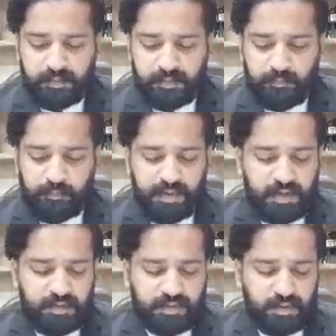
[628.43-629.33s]

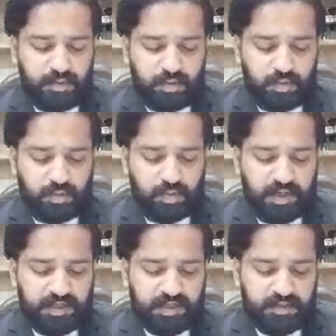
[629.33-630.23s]
means
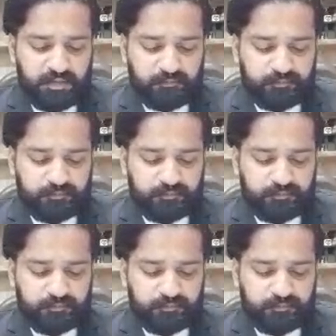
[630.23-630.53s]
connected